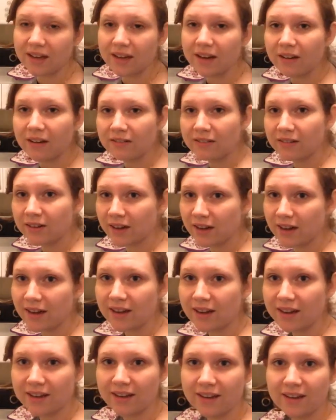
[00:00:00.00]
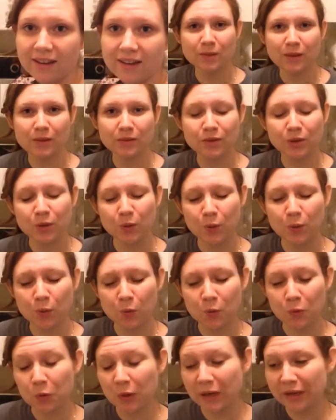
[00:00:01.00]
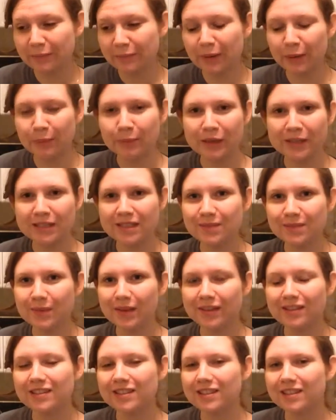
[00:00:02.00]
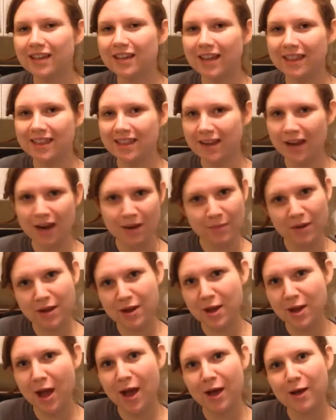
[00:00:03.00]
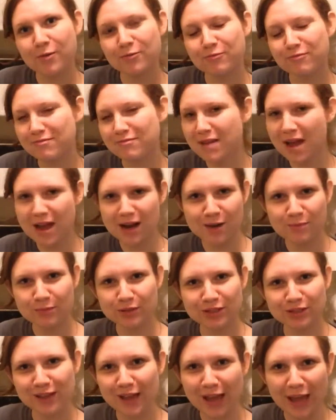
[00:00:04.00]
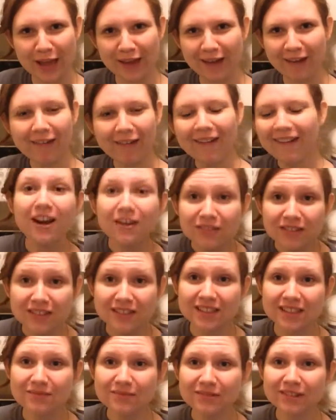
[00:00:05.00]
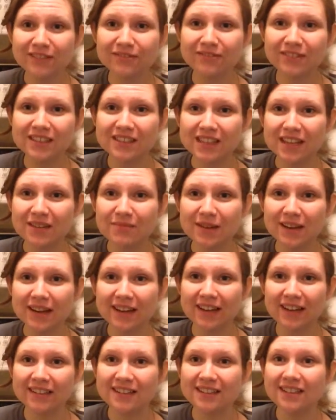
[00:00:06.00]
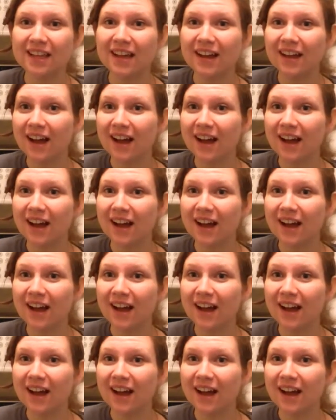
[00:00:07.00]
I don't die. It smells quite pumpkin spicy. I think I may have made a mistake. Now we simmer it for 10 minutes.